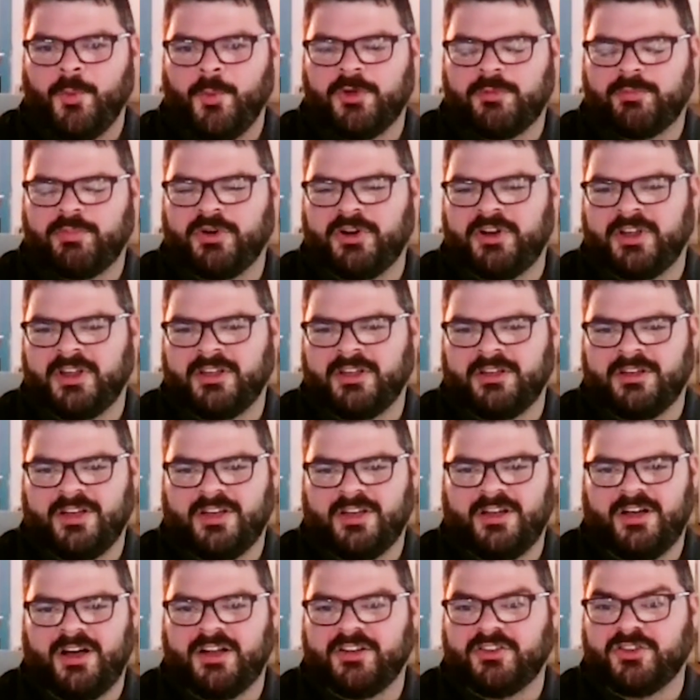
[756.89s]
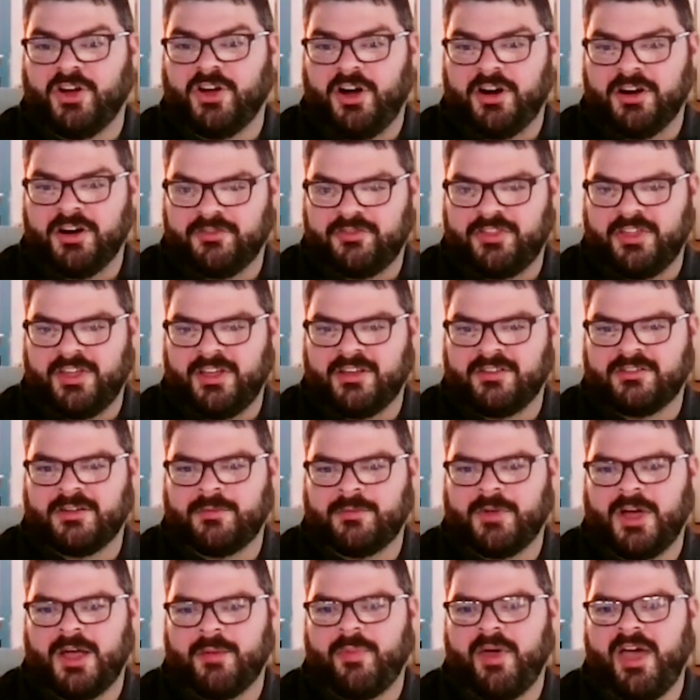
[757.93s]
with putting a ton of things
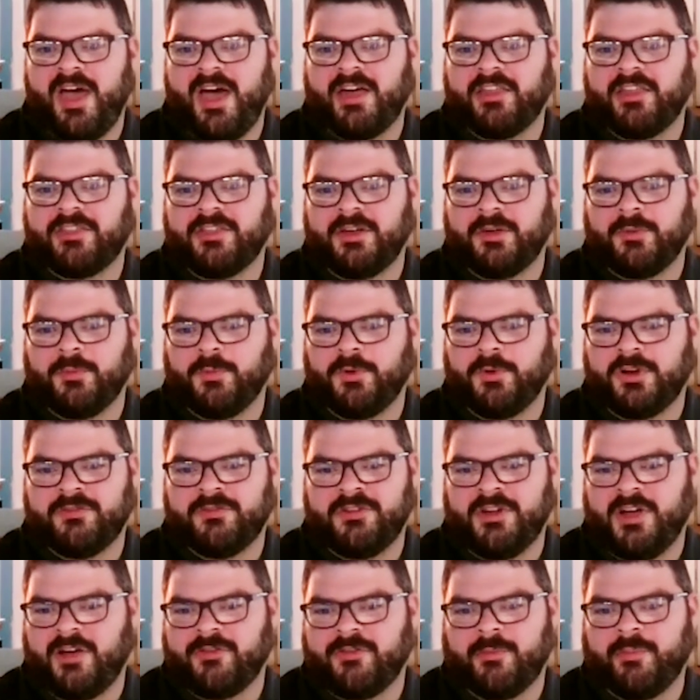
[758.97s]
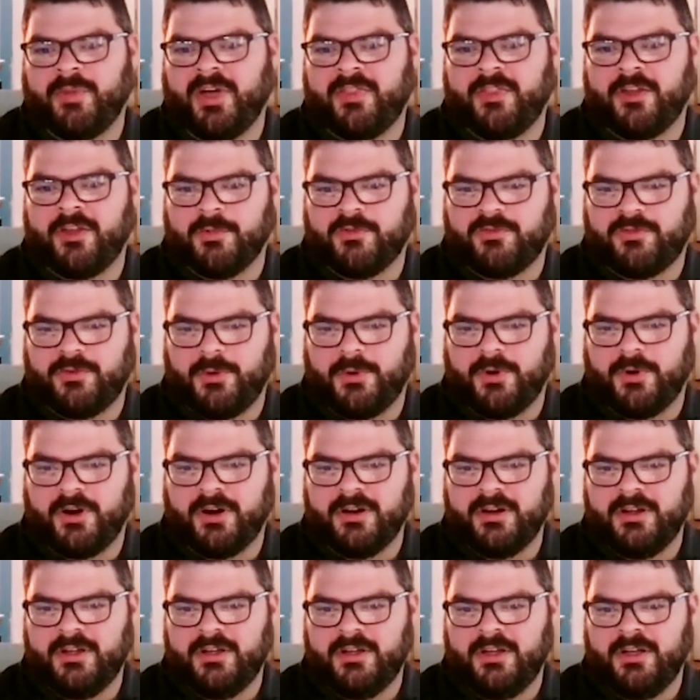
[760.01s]
in my path that would have never been there before,